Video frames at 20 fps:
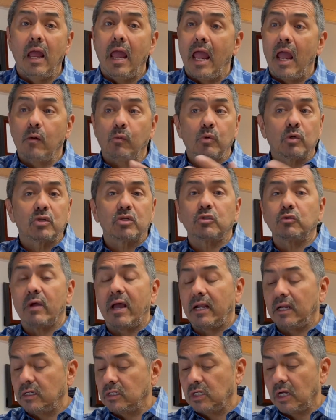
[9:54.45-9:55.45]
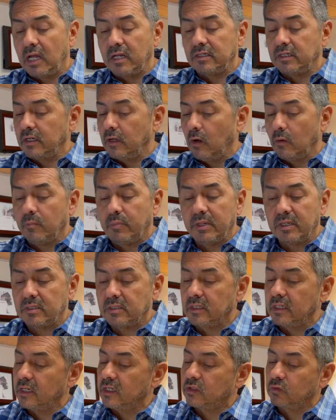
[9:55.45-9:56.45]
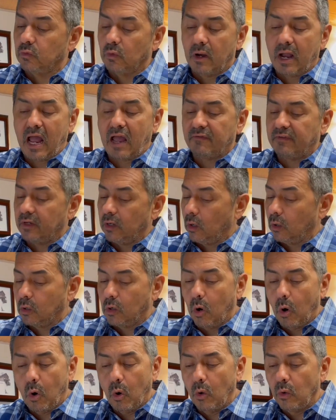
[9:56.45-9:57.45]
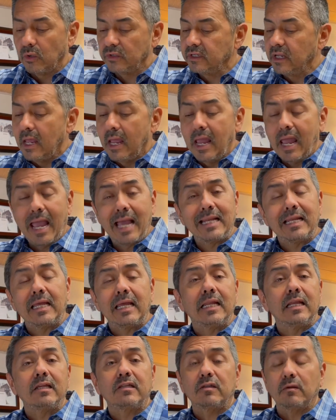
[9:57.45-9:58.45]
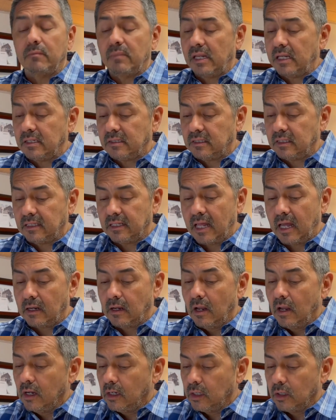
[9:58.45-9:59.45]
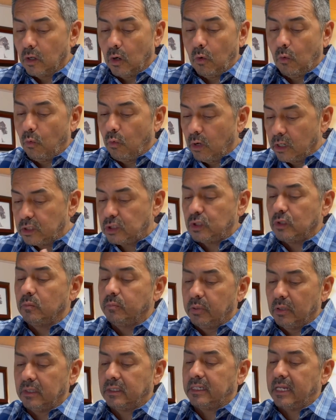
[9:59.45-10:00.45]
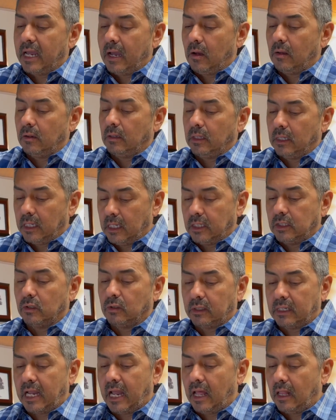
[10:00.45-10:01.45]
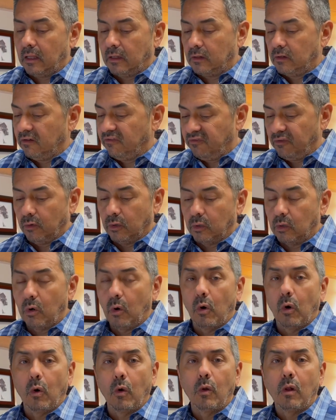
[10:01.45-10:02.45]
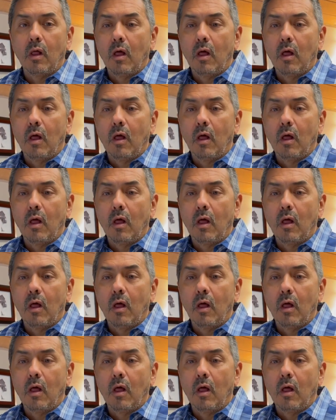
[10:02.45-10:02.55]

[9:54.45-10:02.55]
and we're strategizing our business, we're having our goals, and it's amazing that, you know, what you put down in your calendar for a goal,